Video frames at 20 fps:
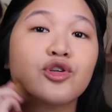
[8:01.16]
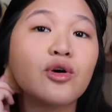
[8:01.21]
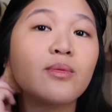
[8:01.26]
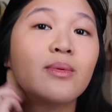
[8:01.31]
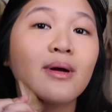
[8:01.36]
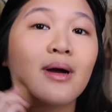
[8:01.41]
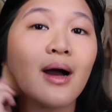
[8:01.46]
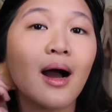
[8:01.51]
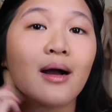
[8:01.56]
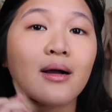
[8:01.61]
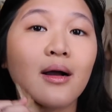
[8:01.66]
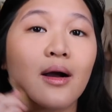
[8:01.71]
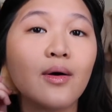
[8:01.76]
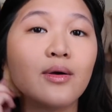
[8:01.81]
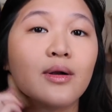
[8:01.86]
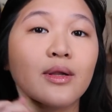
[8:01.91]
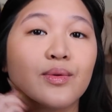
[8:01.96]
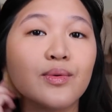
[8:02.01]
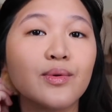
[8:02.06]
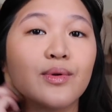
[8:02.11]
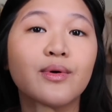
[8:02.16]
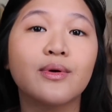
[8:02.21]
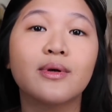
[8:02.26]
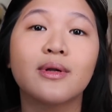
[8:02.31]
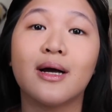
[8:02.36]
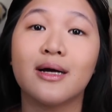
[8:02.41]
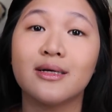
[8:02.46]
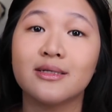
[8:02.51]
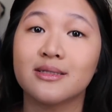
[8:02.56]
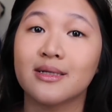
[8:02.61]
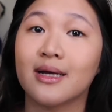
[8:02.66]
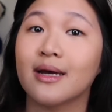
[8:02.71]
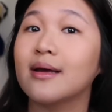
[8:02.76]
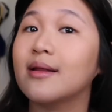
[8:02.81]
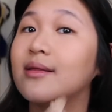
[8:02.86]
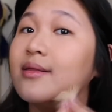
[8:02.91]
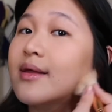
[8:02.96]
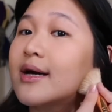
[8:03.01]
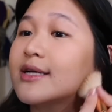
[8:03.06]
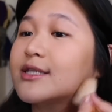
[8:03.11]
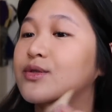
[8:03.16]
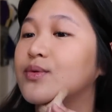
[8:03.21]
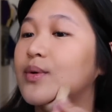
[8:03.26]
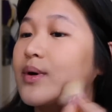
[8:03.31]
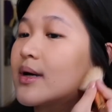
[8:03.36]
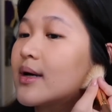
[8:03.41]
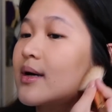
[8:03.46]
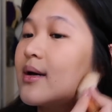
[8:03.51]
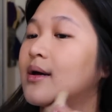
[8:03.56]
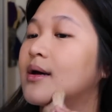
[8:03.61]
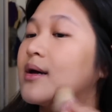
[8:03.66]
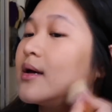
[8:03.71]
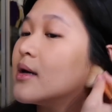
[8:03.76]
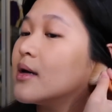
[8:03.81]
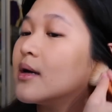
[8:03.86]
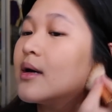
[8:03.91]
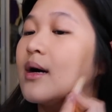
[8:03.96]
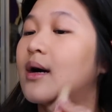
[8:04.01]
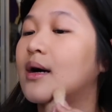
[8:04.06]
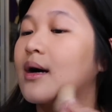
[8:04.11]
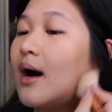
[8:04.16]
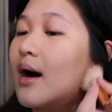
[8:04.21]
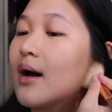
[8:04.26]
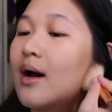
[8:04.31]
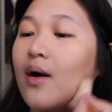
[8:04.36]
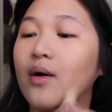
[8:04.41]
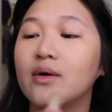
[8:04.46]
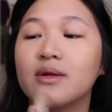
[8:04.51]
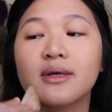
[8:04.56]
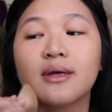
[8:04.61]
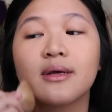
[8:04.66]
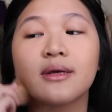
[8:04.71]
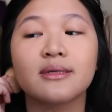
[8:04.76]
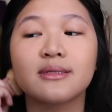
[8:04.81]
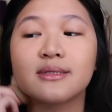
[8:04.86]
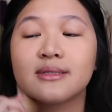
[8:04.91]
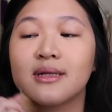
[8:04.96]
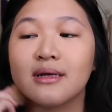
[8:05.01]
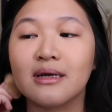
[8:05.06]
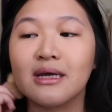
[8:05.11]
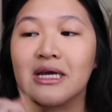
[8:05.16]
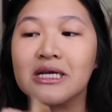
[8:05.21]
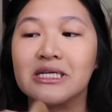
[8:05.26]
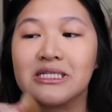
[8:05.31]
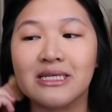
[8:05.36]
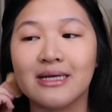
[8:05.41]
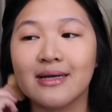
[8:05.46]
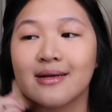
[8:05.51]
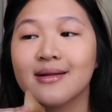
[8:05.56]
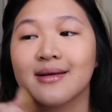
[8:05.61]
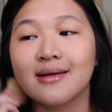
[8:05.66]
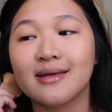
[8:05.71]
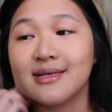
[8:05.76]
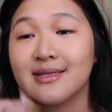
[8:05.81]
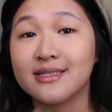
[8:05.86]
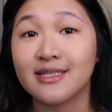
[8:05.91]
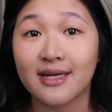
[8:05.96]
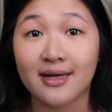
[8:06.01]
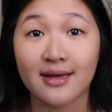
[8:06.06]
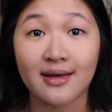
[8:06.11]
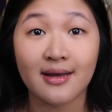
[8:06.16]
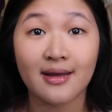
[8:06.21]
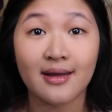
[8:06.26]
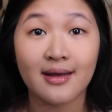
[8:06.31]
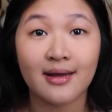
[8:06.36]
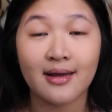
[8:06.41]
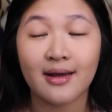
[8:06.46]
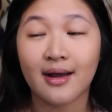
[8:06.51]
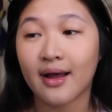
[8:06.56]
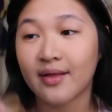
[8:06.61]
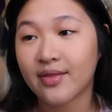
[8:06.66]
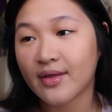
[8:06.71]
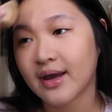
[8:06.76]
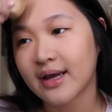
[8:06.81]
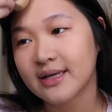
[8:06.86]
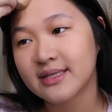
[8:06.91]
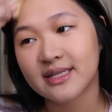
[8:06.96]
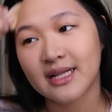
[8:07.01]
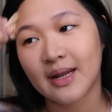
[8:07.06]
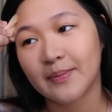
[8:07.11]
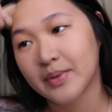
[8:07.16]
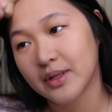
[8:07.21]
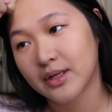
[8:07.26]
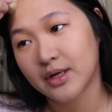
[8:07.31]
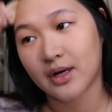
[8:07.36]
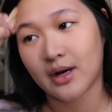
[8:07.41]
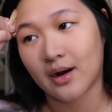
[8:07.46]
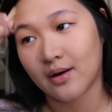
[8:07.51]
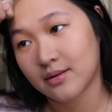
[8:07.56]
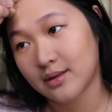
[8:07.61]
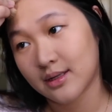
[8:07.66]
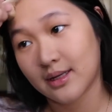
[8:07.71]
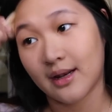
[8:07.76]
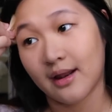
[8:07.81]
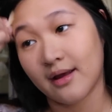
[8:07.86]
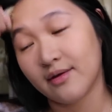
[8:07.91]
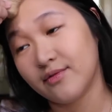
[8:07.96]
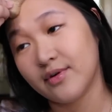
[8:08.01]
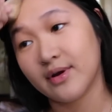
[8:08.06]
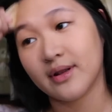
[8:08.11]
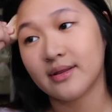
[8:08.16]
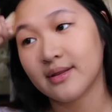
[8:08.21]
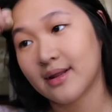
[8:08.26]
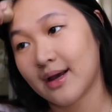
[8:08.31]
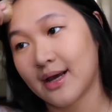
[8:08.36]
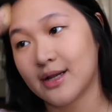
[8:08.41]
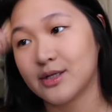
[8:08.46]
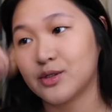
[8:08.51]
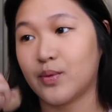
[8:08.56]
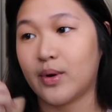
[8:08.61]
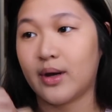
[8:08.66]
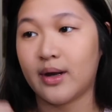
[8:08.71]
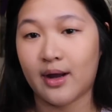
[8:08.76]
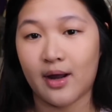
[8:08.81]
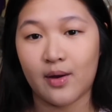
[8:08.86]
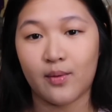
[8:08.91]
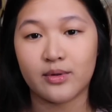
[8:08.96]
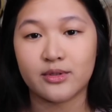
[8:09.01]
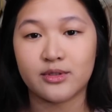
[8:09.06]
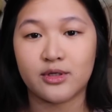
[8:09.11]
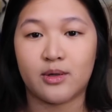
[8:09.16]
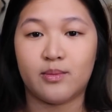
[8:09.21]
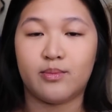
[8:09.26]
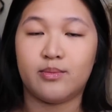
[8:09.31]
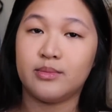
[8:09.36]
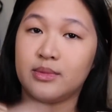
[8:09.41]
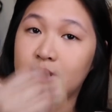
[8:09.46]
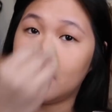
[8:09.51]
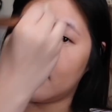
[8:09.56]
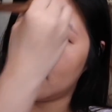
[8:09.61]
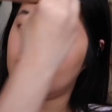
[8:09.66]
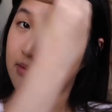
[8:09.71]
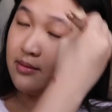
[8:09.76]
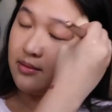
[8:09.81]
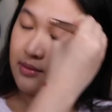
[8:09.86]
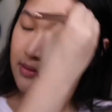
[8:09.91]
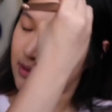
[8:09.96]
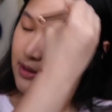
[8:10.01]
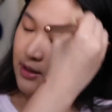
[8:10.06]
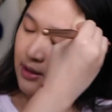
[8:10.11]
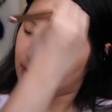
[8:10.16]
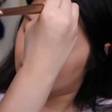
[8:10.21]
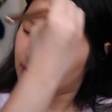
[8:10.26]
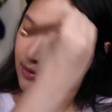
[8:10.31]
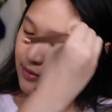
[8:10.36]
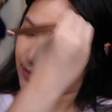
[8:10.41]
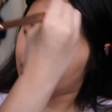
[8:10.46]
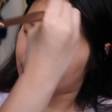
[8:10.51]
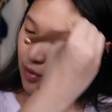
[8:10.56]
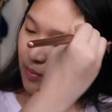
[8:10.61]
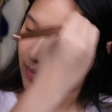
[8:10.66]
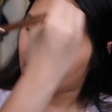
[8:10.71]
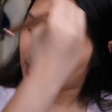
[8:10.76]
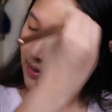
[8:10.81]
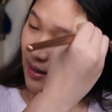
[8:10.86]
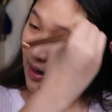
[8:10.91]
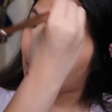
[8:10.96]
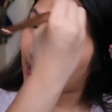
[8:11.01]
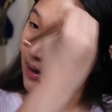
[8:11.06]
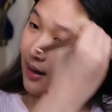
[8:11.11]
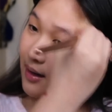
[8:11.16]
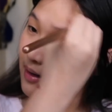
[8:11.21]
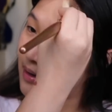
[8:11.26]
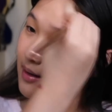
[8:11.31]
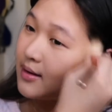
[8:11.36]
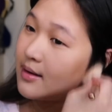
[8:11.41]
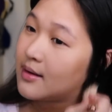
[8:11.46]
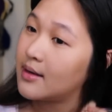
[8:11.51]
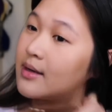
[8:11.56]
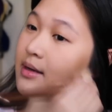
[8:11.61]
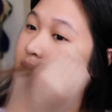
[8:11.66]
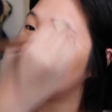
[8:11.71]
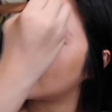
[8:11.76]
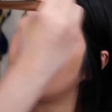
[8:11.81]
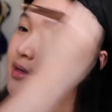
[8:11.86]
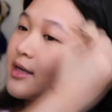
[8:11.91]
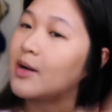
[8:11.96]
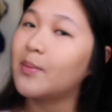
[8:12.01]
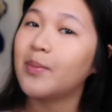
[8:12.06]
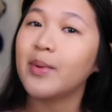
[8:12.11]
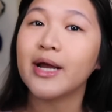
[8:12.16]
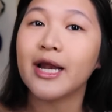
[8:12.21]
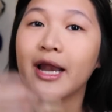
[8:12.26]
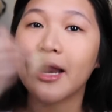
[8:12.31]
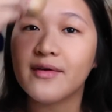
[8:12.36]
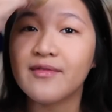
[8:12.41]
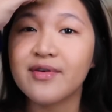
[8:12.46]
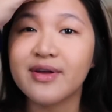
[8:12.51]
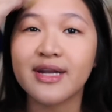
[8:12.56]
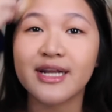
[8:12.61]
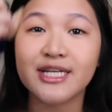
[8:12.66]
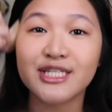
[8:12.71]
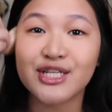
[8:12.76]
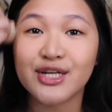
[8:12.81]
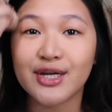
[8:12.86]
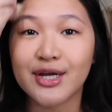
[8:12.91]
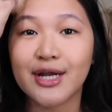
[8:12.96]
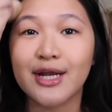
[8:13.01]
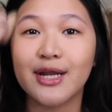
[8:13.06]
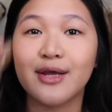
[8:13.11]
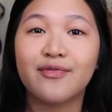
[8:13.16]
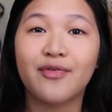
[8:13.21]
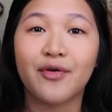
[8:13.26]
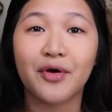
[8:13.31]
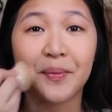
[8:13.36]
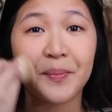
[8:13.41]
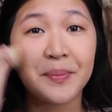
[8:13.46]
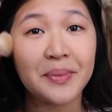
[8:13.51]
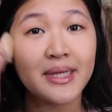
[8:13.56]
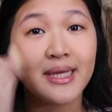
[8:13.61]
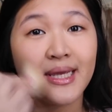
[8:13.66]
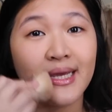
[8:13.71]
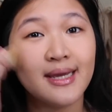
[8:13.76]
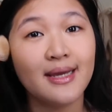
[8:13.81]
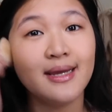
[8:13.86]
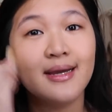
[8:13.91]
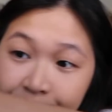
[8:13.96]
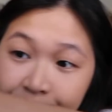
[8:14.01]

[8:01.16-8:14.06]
Sobrang aga ko natulog last night. That's why ang aga ko nagising. I think I slept at around 11. That is why I was up ng sobrang aga. Yup, 11 is early for me.